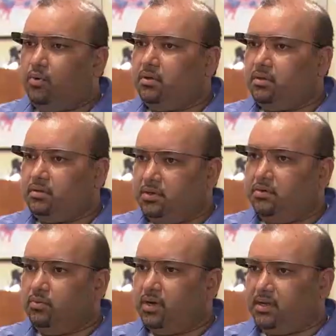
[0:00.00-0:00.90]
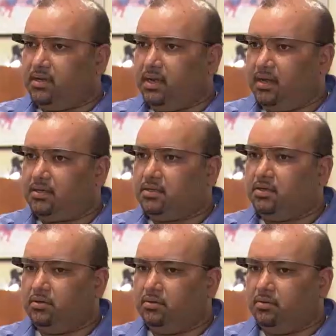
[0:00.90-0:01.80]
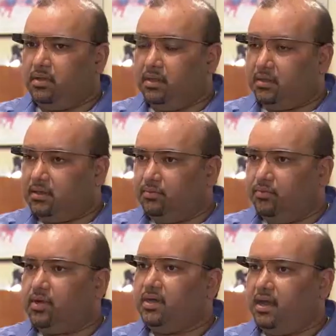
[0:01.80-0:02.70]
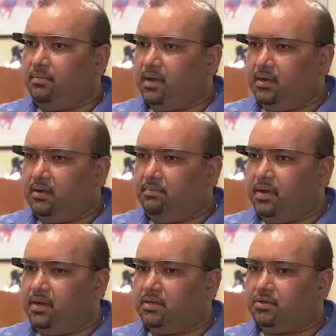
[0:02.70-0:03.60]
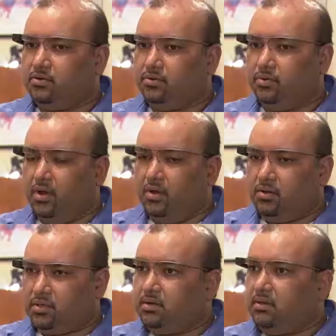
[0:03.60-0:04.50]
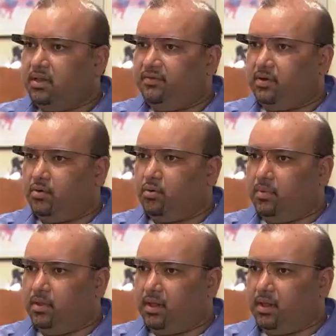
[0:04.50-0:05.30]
do what it takes to regain my independence to still live a normal life.